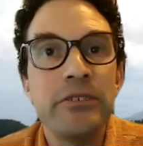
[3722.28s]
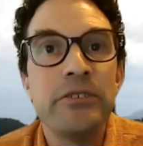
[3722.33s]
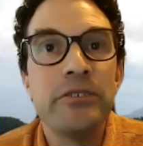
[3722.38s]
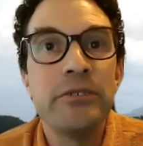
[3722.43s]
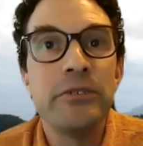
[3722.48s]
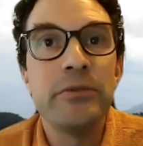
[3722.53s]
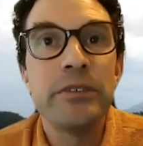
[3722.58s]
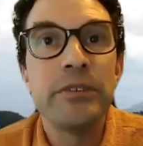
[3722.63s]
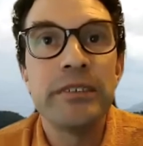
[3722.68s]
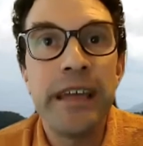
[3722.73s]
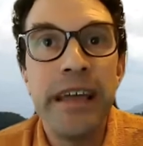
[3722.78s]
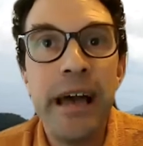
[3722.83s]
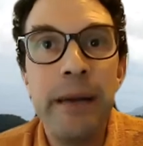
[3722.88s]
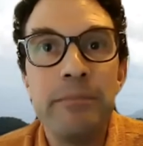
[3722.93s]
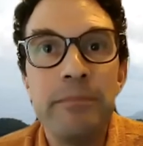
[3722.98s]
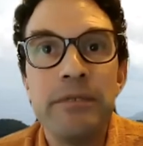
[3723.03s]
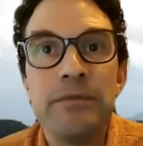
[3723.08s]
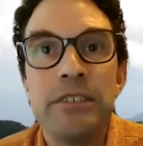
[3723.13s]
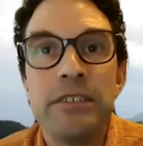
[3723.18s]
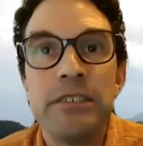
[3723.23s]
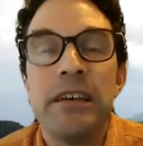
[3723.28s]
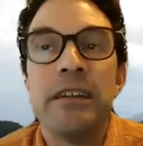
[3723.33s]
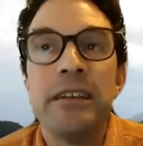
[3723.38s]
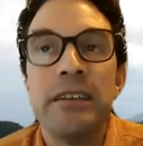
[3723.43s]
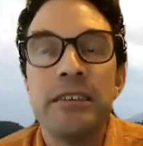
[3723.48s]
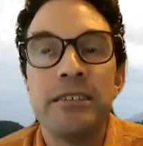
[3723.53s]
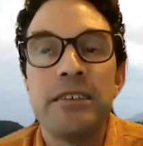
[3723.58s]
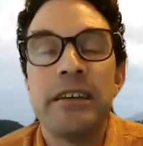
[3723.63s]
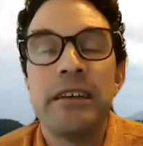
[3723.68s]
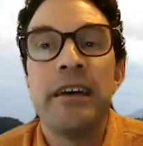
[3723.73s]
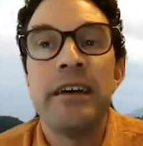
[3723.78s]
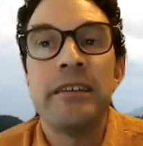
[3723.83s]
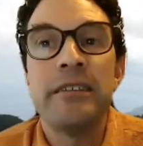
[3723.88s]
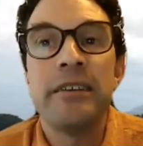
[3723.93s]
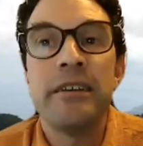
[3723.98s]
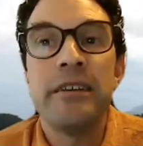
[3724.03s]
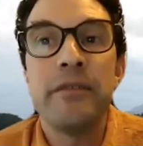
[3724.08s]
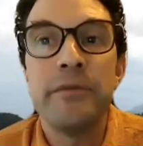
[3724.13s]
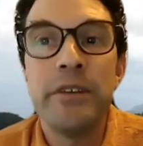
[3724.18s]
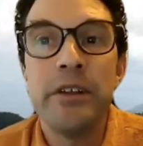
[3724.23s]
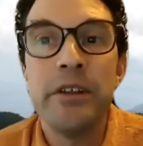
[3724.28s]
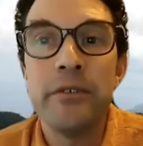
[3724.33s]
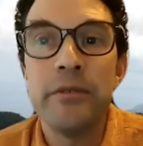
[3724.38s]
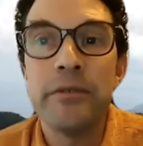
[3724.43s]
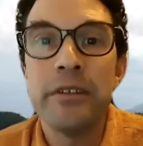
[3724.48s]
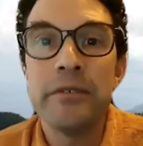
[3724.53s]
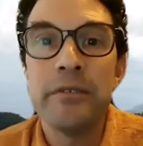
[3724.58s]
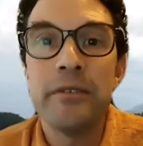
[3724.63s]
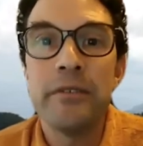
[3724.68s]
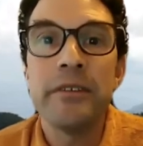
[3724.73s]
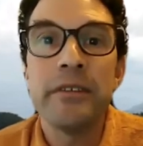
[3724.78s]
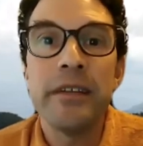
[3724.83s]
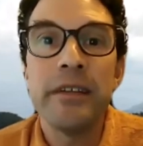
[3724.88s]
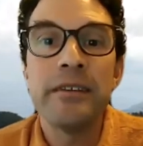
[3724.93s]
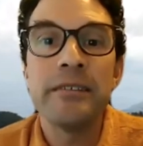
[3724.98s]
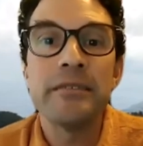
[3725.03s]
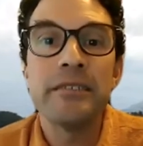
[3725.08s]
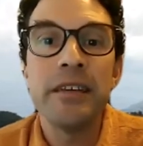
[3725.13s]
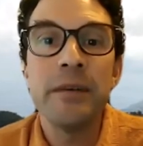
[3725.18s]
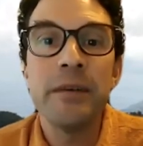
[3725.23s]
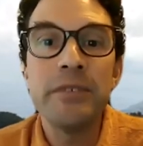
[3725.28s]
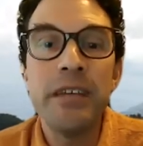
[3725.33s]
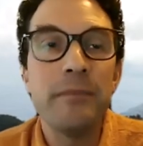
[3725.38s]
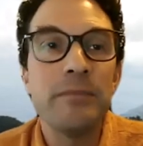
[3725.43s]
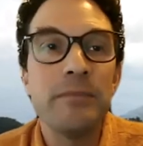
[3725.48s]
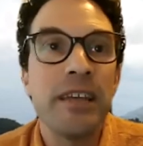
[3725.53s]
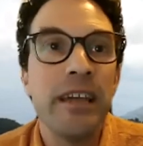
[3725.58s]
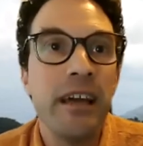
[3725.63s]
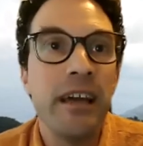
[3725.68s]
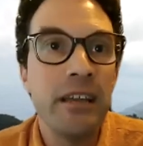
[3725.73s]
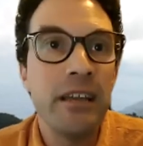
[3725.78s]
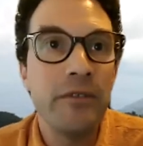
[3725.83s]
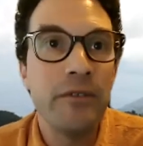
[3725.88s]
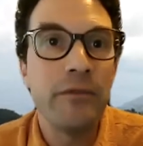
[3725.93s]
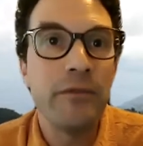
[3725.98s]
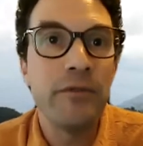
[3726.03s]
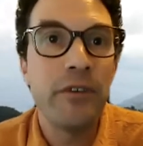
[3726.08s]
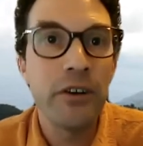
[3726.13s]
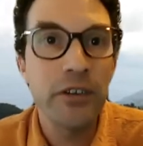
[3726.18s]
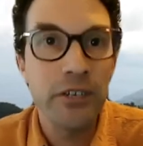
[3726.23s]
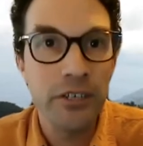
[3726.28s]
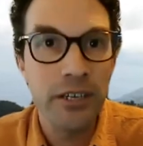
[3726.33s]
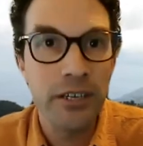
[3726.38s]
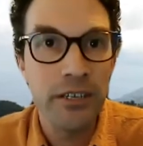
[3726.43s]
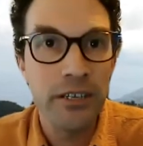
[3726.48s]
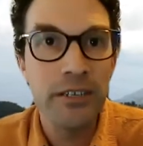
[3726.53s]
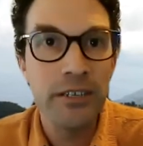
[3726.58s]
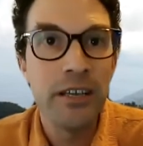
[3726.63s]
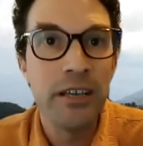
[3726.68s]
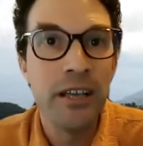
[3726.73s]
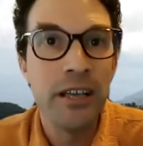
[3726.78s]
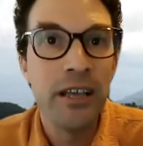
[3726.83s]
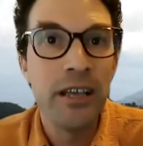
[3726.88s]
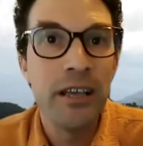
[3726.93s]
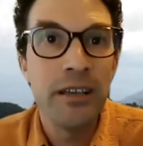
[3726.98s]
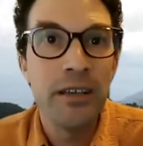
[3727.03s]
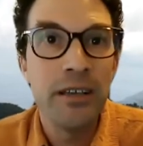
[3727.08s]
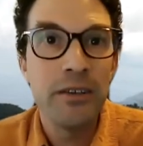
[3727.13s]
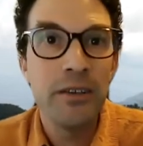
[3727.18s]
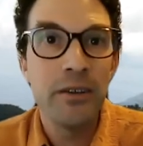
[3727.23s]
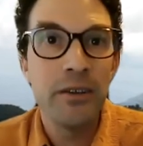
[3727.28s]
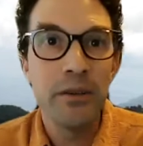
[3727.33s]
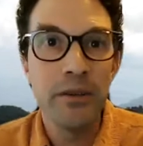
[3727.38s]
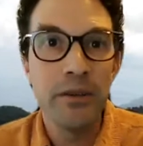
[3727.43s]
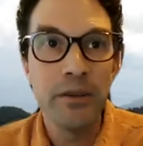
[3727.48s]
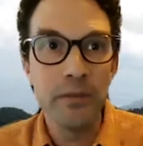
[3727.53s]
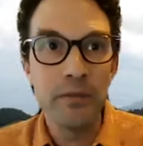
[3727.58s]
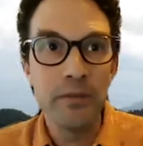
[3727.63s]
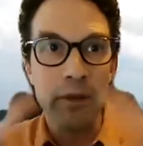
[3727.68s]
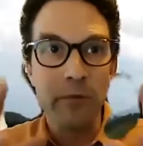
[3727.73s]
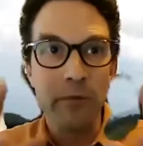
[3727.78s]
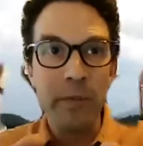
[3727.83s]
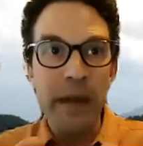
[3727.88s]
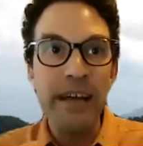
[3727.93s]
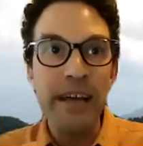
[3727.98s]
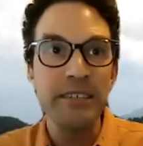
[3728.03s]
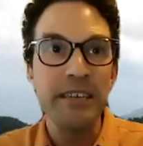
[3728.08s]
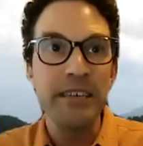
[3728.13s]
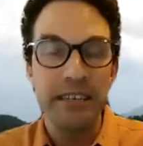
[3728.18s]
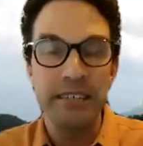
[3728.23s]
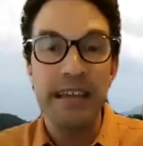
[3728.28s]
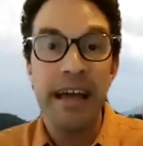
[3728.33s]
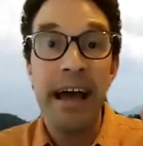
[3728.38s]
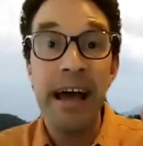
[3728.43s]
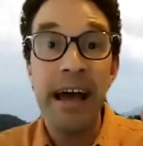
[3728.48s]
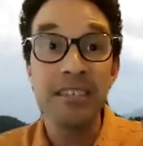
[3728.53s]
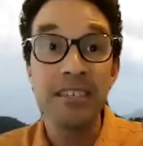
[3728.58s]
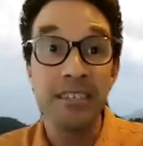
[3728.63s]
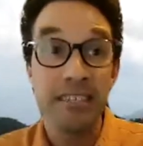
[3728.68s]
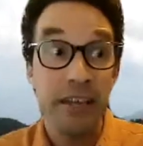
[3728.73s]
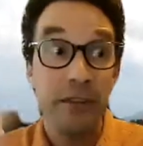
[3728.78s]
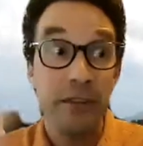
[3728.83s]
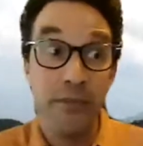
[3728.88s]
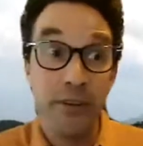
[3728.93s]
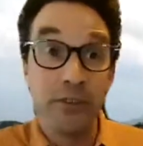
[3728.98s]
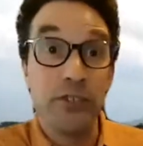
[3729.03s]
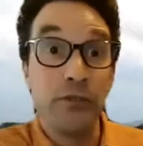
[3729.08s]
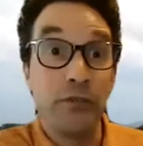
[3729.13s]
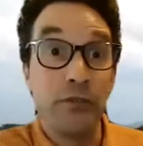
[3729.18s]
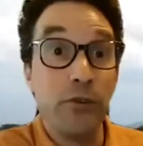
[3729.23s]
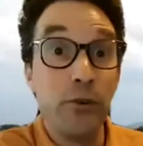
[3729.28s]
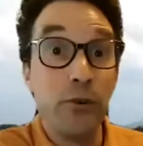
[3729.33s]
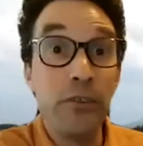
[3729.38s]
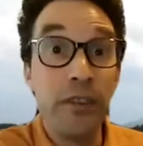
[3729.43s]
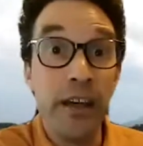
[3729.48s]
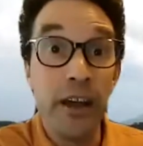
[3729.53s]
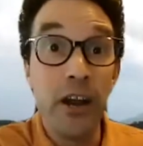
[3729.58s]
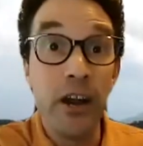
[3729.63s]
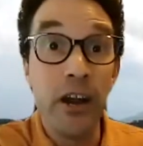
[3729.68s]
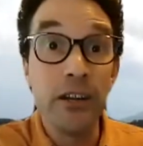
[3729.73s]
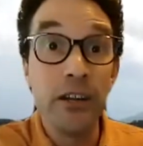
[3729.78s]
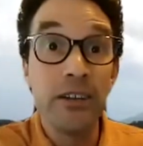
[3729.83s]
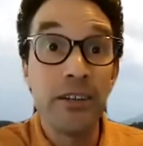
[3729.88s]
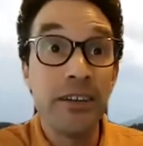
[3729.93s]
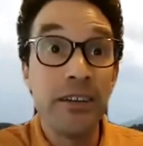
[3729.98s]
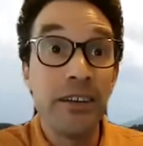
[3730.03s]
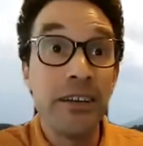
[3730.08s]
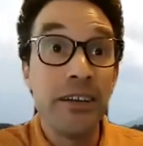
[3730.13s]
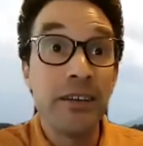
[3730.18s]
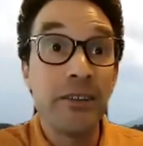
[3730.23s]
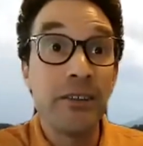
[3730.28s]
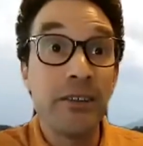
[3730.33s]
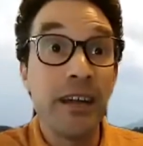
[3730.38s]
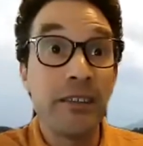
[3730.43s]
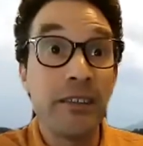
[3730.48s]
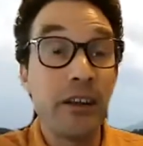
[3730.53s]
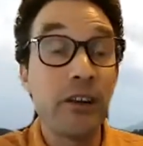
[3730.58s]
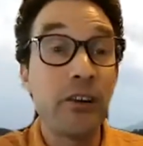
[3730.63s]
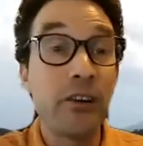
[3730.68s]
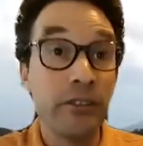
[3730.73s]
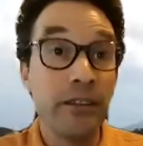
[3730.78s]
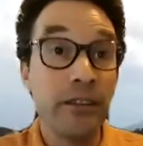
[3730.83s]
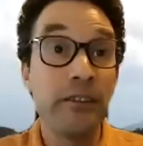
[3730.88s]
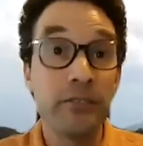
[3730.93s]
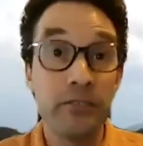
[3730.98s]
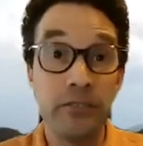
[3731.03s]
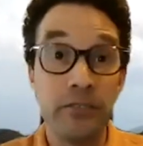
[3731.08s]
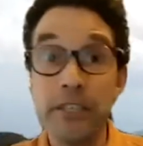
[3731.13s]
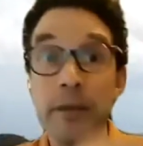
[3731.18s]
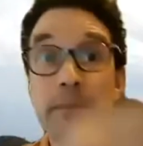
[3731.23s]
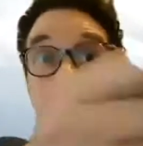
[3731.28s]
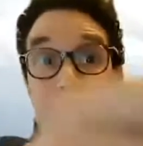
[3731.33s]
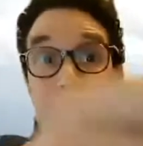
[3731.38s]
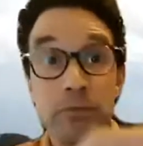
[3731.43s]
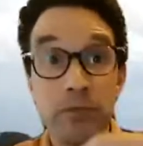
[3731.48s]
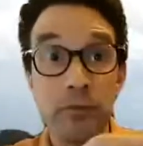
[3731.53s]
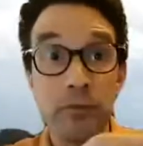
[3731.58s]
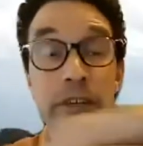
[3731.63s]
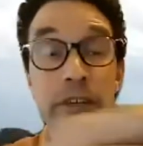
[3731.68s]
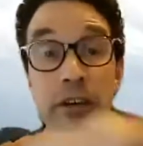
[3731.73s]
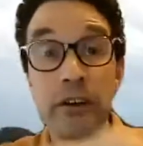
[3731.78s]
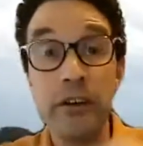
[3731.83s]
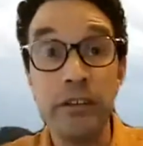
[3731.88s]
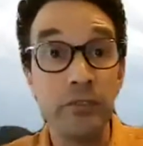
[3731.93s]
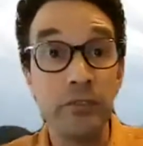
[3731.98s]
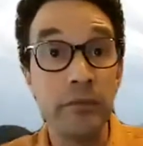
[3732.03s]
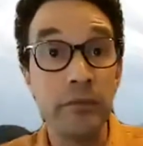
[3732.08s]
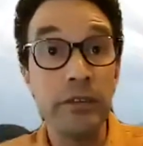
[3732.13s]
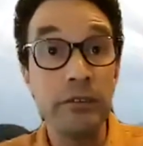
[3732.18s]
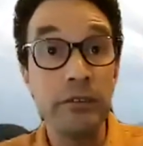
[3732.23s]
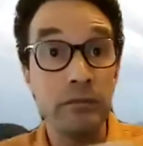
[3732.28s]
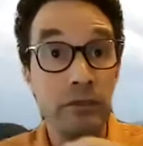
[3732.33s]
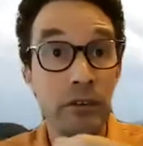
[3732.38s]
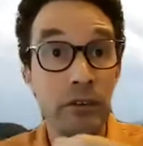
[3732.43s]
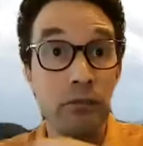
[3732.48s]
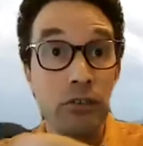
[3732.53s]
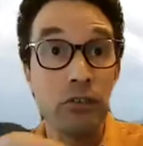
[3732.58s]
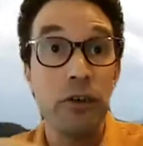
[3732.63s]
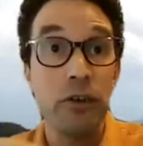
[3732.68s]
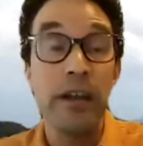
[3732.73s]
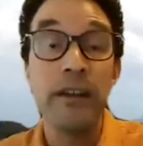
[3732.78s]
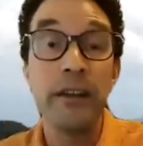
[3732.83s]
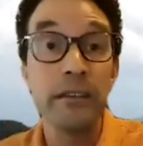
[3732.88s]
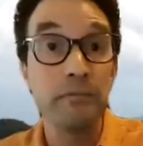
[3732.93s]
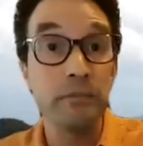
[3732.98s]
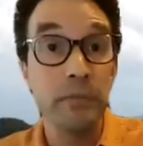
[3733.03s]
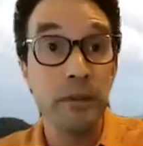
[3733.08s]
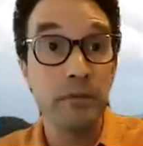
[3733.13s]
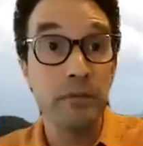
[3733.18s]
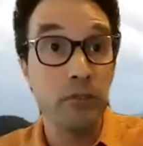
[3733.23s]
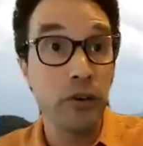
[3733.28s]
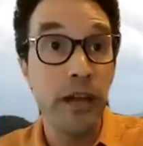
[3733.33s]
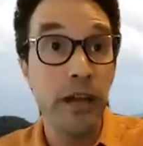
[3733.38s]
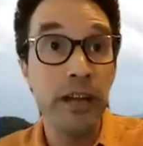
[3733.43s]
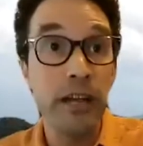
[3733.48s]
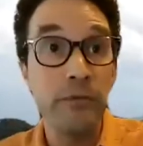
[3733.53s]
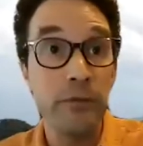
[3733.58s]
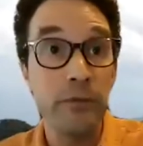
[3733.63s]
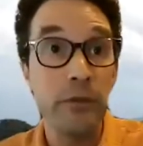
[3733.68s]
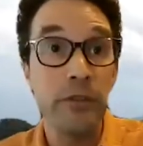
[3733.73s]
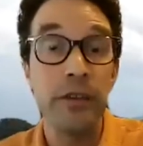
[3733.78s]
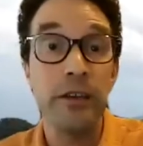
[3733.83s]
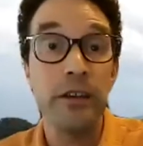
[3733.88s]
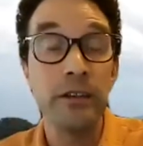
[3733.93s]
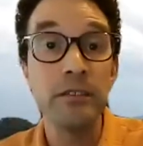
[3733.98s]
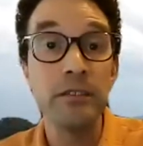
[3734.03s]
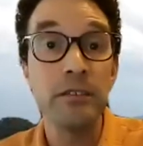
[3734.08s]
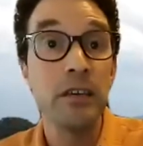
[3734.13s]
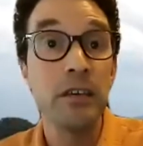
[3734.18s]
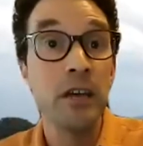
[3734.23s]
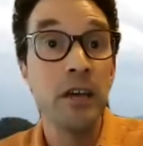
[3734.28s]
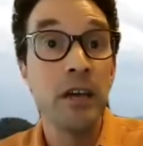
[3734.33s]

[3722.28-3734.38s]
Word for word: to with captive studies, they they're you know they sometimes can't even function you know basic tasks if there's food there like they're good they're sometimes really good at doing you know trading trading for things